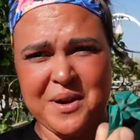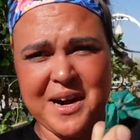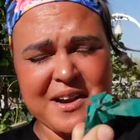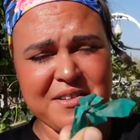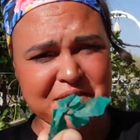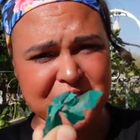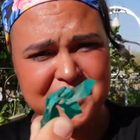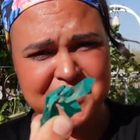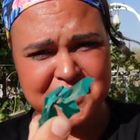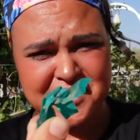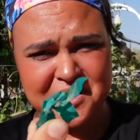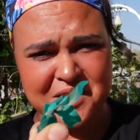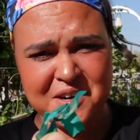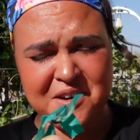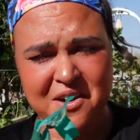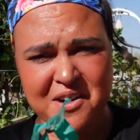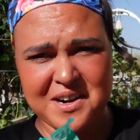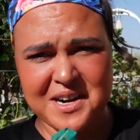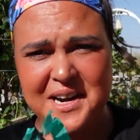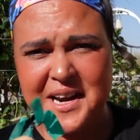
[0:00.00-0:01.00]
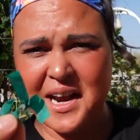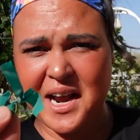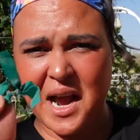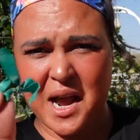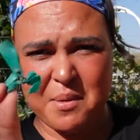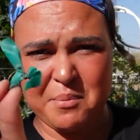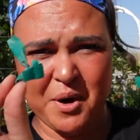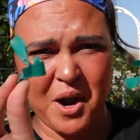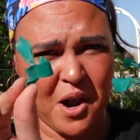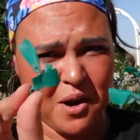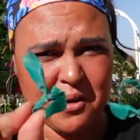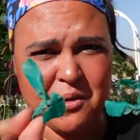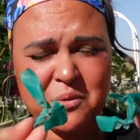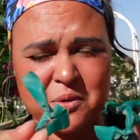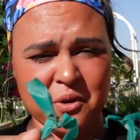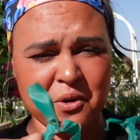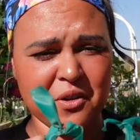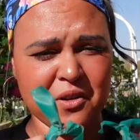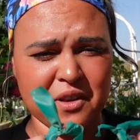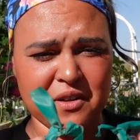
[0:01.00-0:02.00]
I first started gardening, I bought a
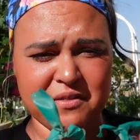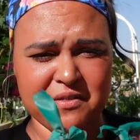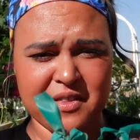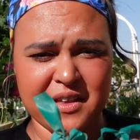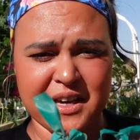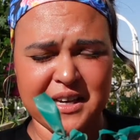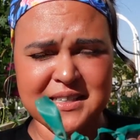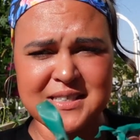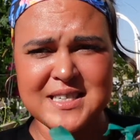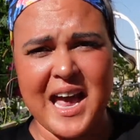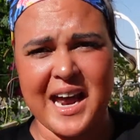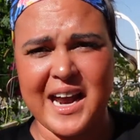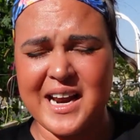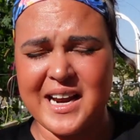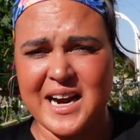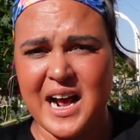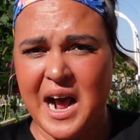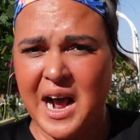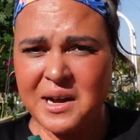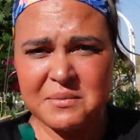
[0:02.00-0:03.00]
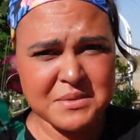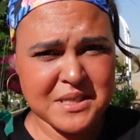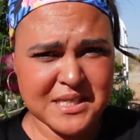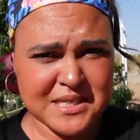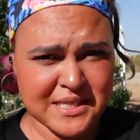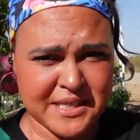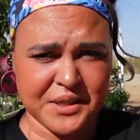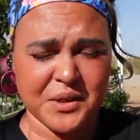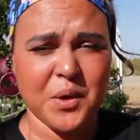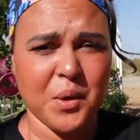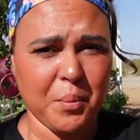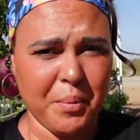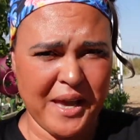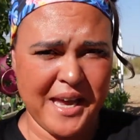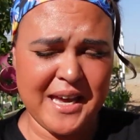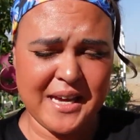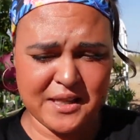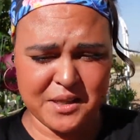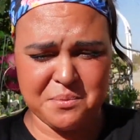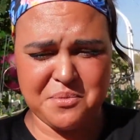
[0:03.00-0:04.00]
roll of this and I'm still
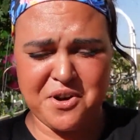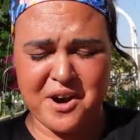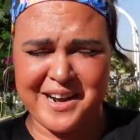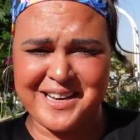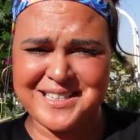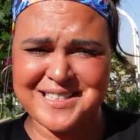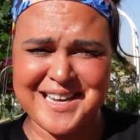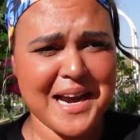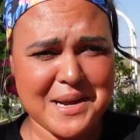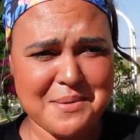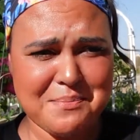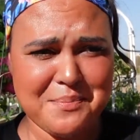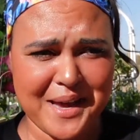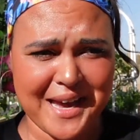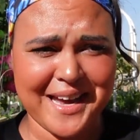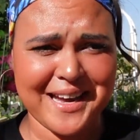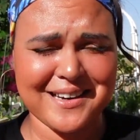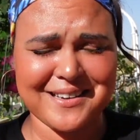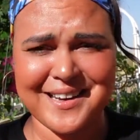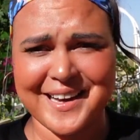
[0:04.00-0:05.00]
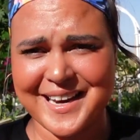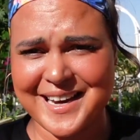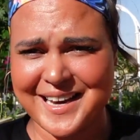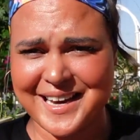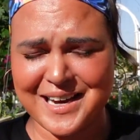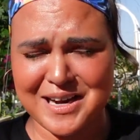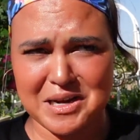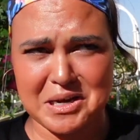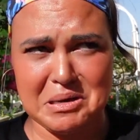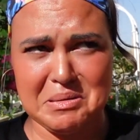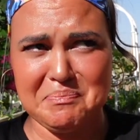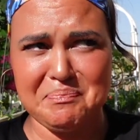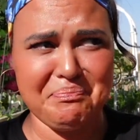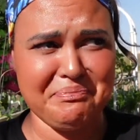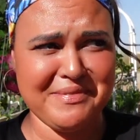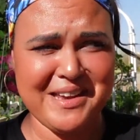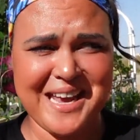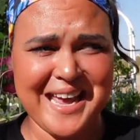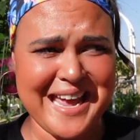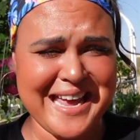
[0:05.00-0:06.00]
paying the price. I paid like
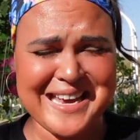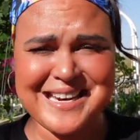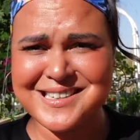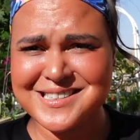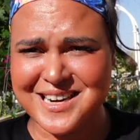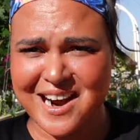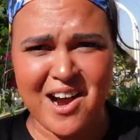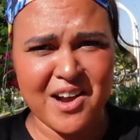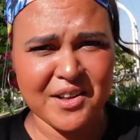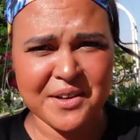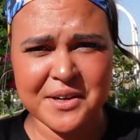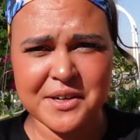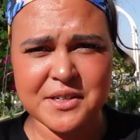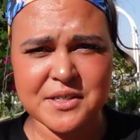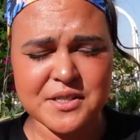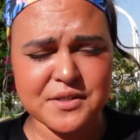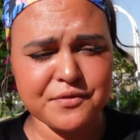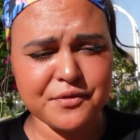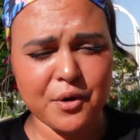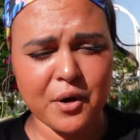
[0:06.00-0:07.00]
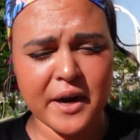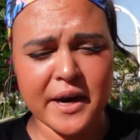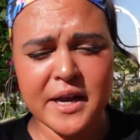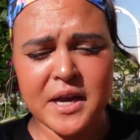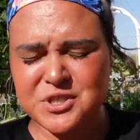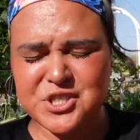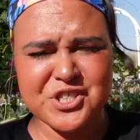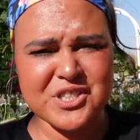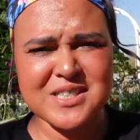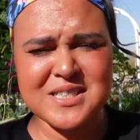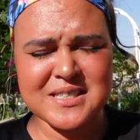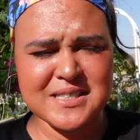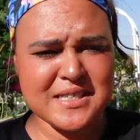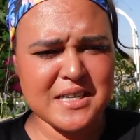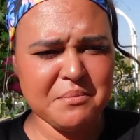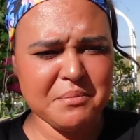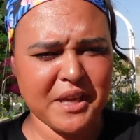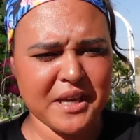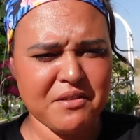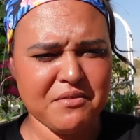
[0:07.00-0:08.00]
$8 for it, which doesn't
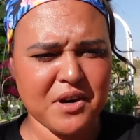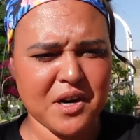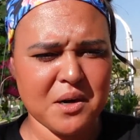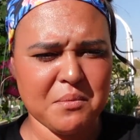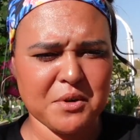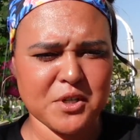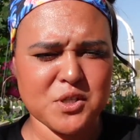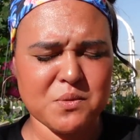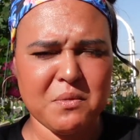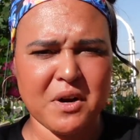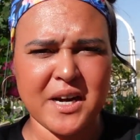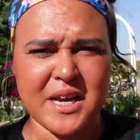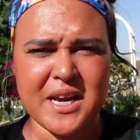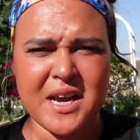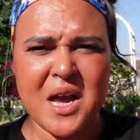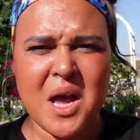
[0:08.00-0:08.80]
seem like very much money,